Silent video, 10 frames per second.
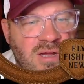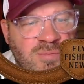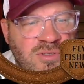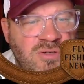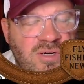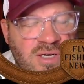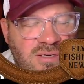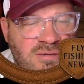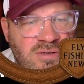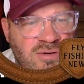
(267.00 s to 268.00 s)

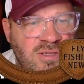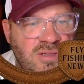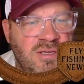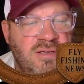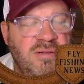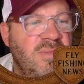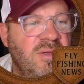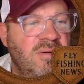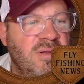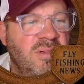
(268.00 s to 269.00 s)
opportunity
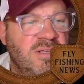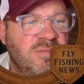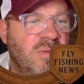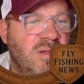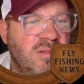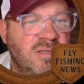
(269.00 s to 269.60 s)
during this month,